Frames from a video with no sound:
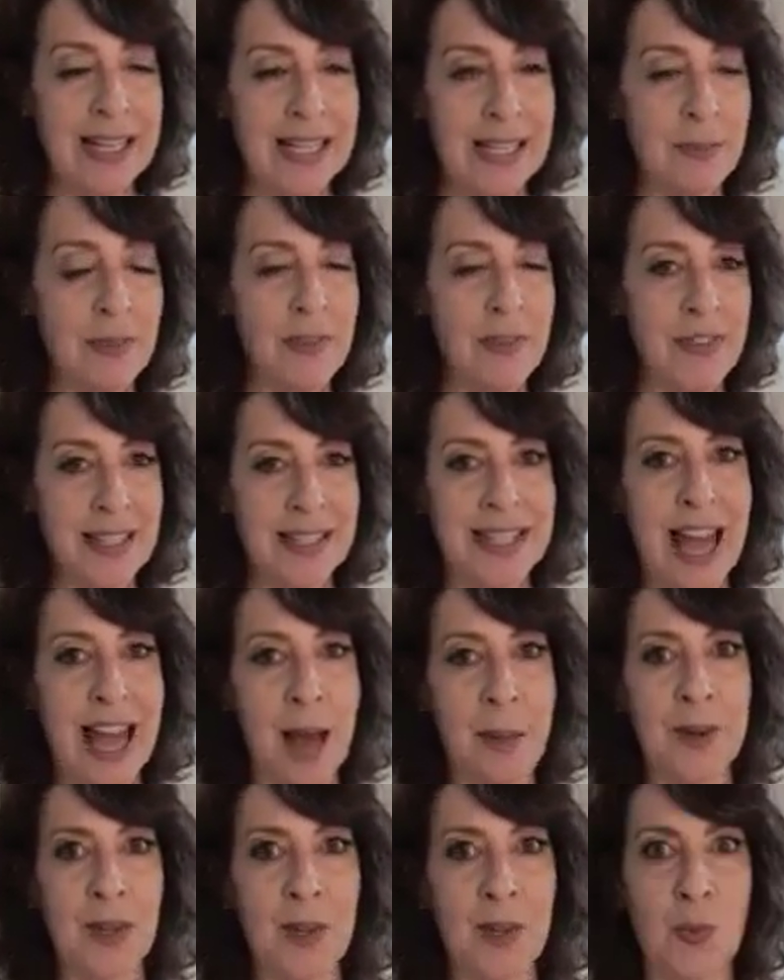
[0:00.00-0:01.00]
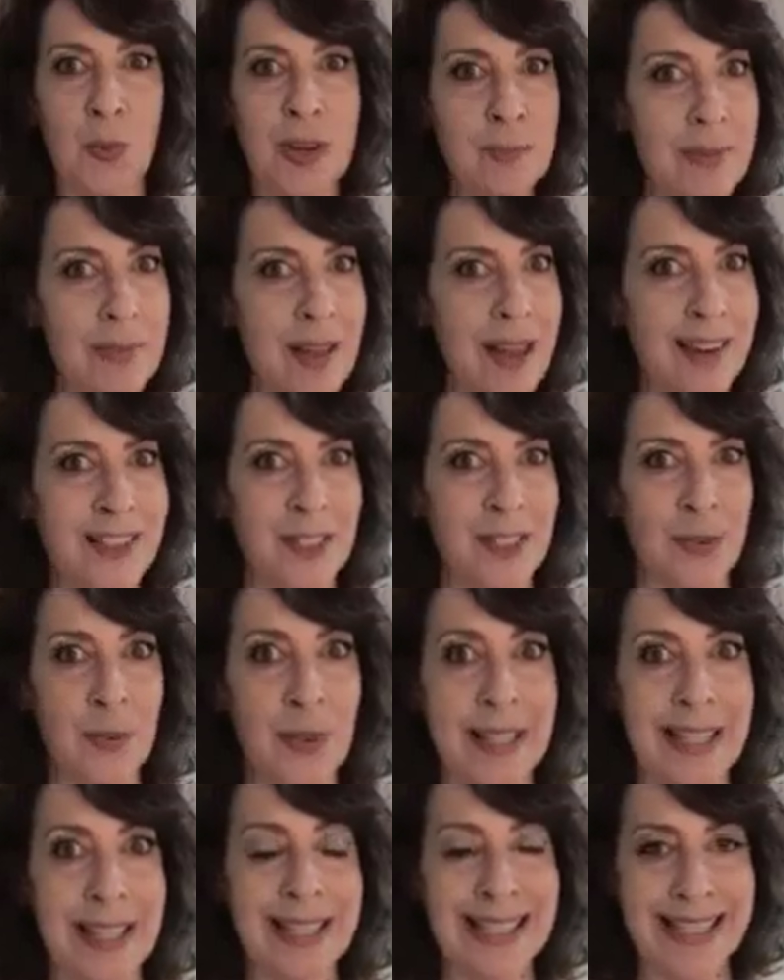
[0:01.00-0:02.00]
Some of the things happening with wingbacks,
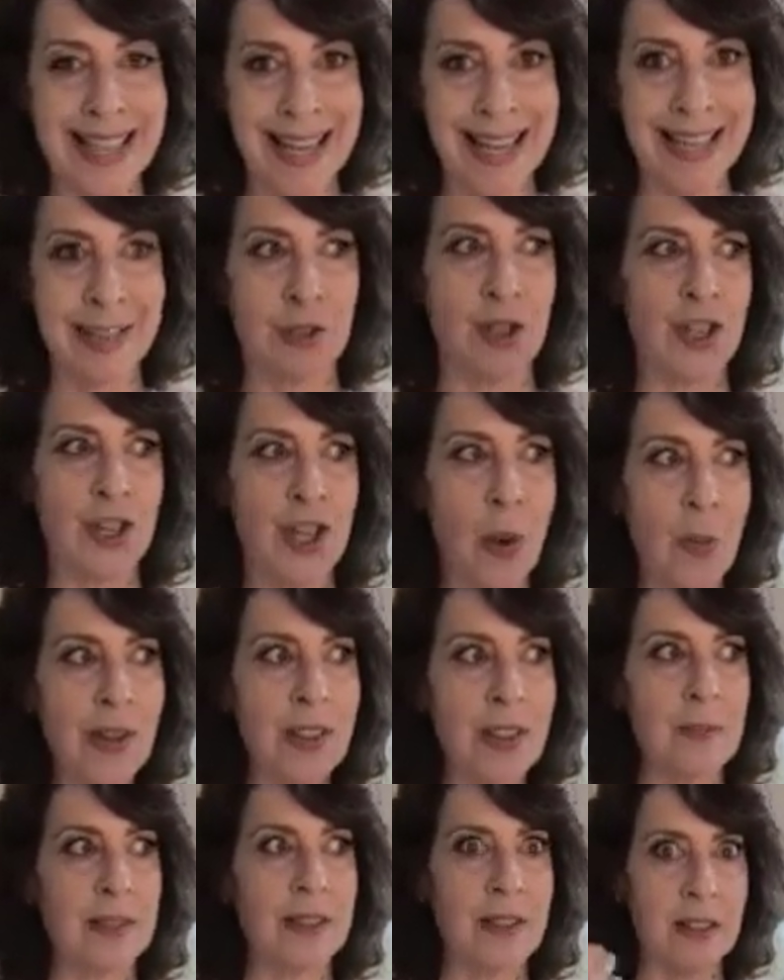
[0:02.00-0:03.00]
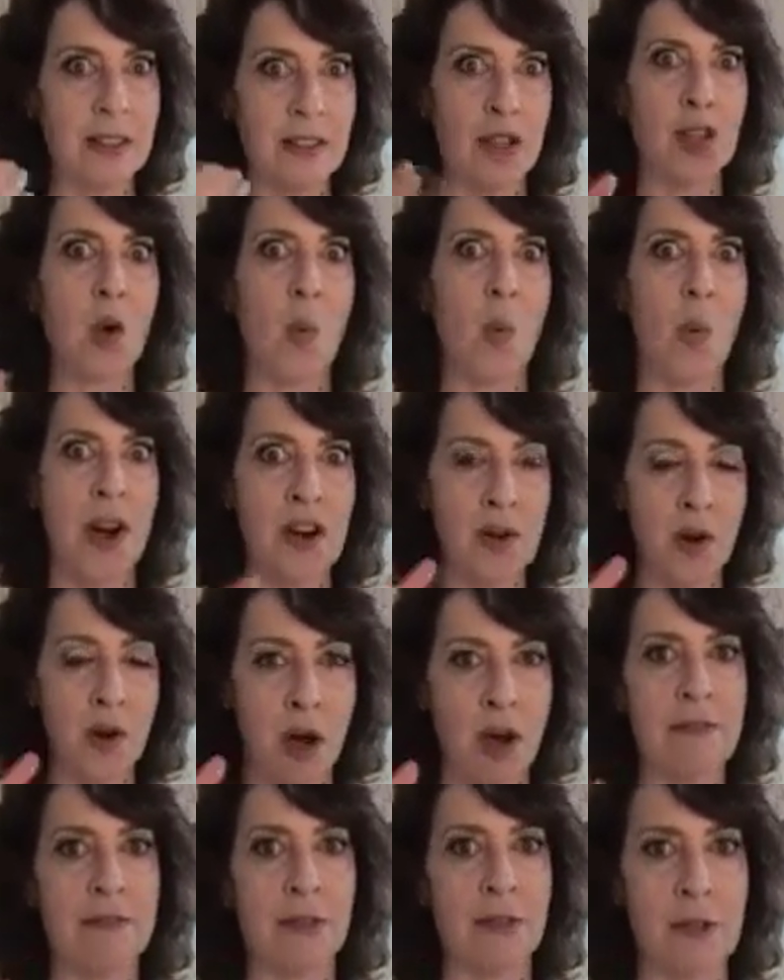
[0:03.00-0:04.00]
it's really exciting. They're showing them in these squared
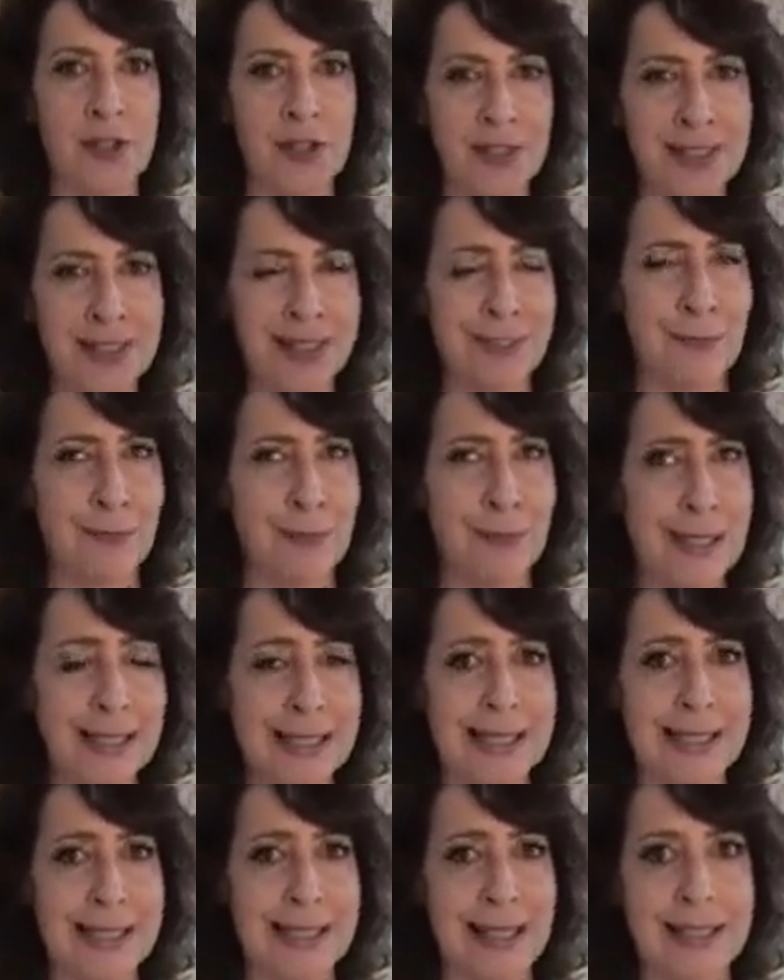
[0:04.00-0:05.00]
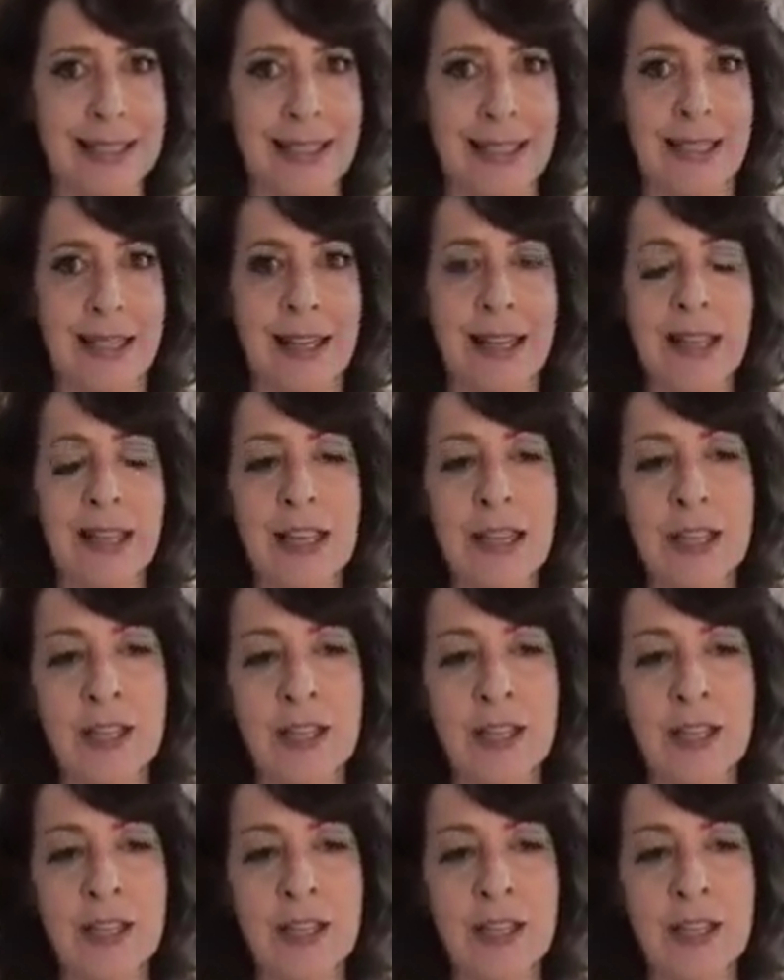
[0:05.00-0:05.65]
off versions, really sexy.